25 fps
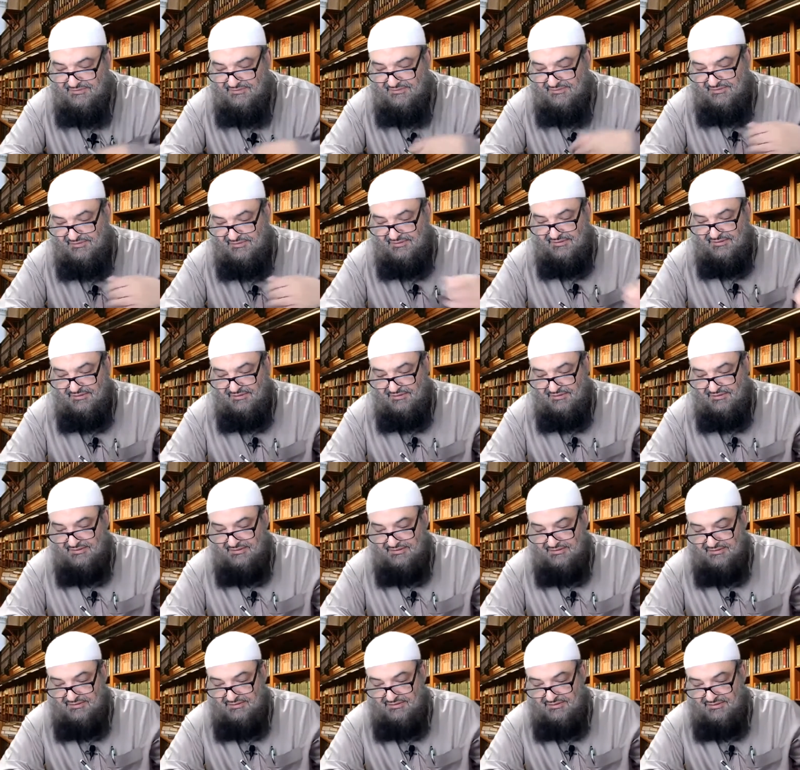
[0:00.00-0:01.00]

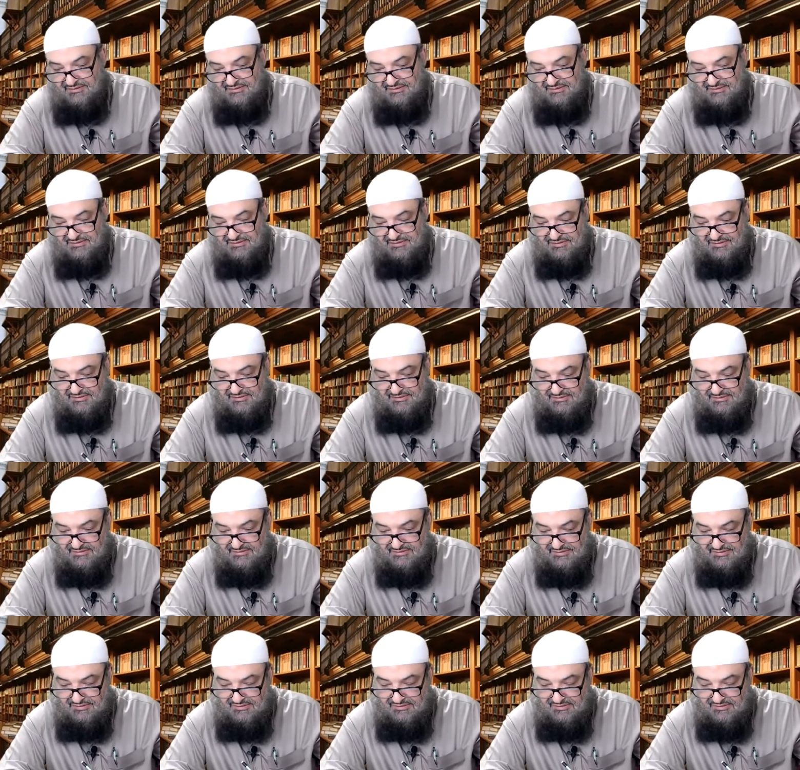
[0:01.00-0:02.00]

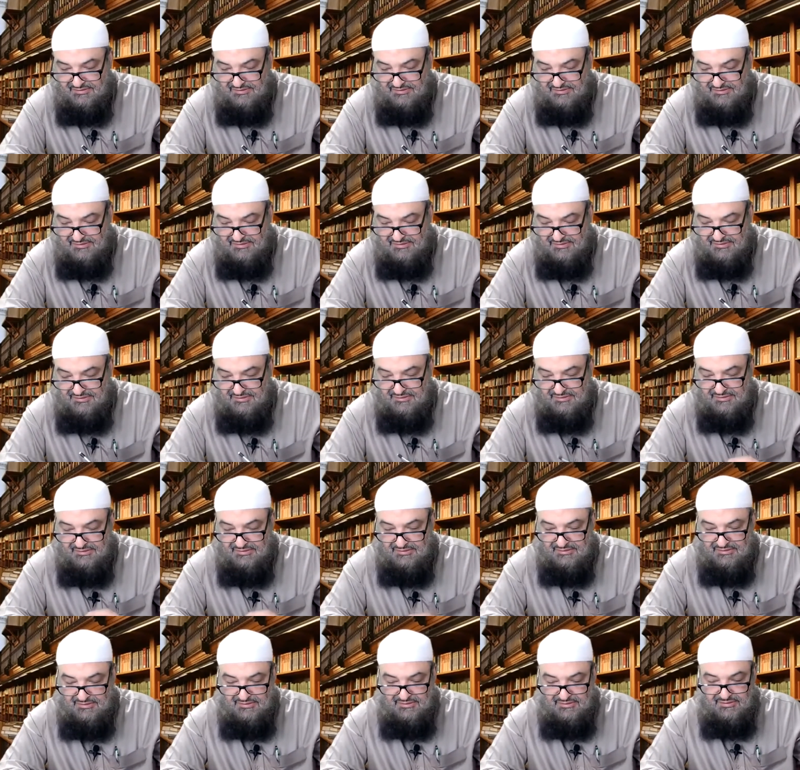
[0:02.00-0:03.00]

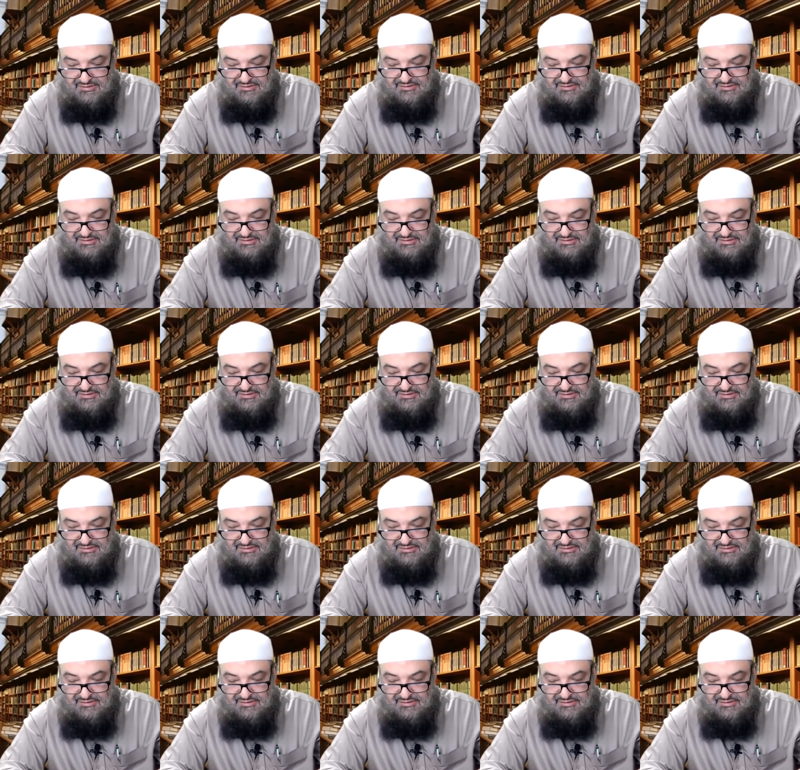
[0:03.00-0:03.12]
[no speech]